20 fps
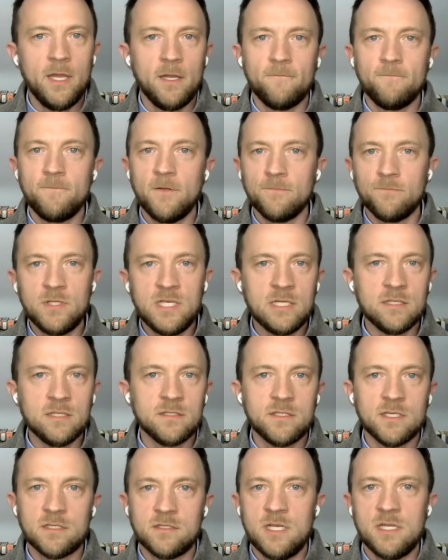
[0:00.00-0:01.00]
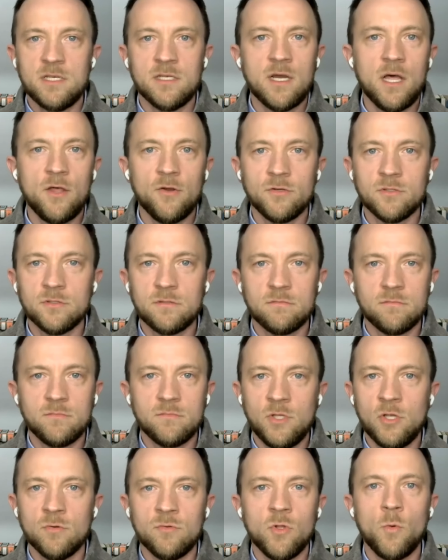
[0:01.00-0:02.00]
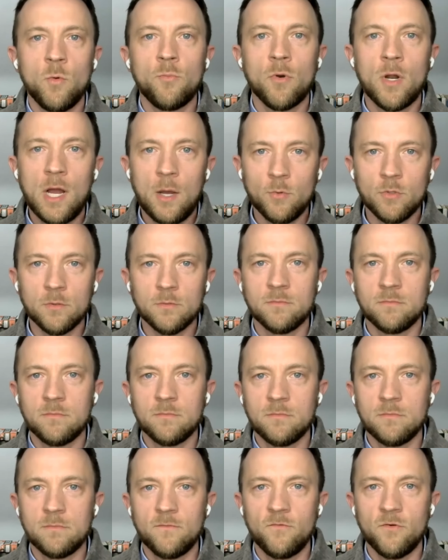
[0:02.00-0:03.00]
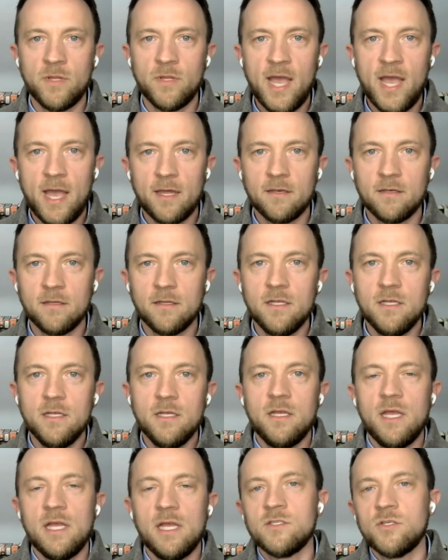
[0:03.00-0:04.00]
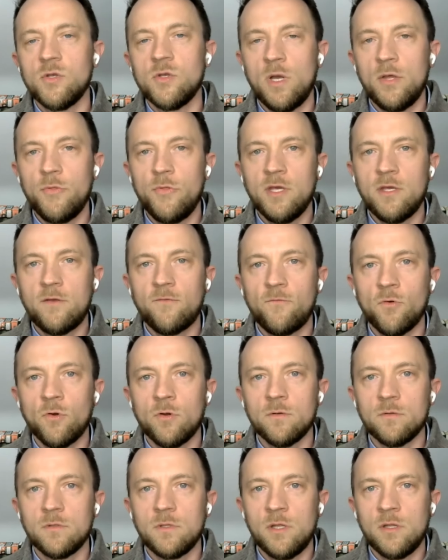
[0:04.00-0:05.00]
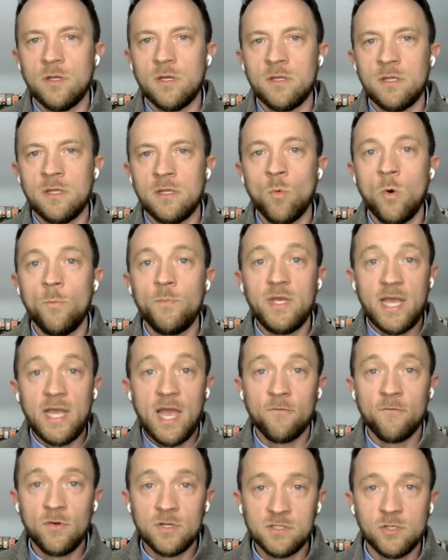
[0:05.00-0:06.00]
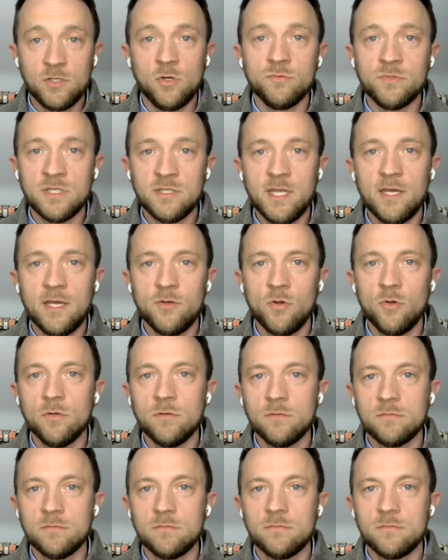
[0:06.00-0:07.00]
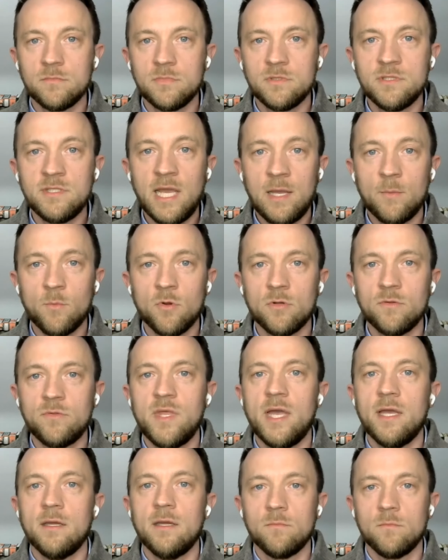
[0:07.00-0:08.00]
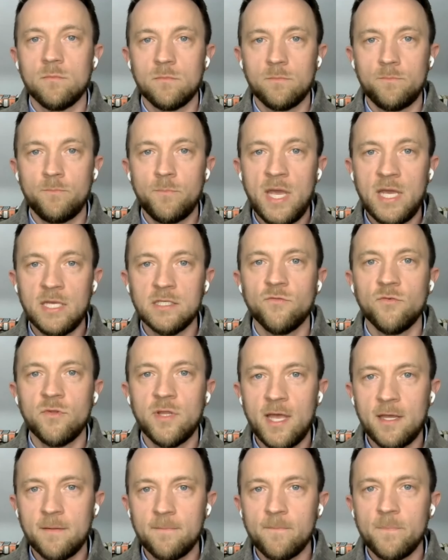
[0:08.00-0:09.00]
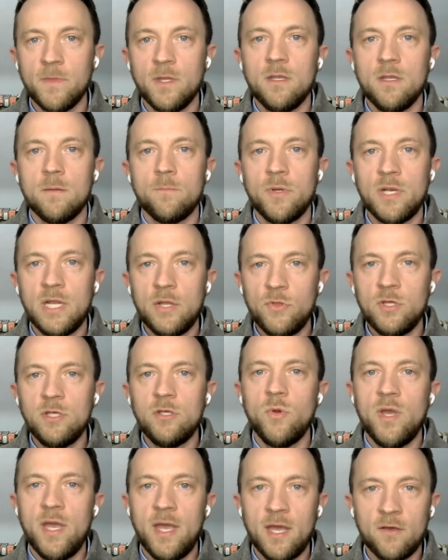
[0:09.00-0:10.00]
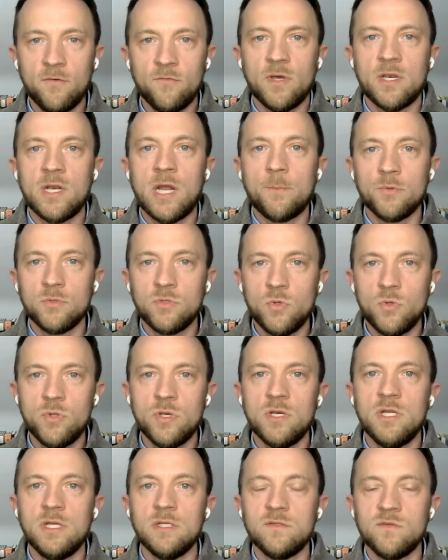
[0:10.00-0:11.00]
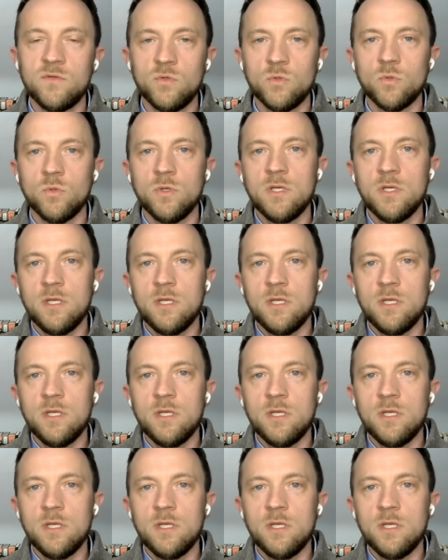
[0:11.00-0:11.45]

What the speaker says: $15, $16, no problem for that. And so I think it won't be every single Nintendo gamer that pays for that, but I think you have an opportunity to,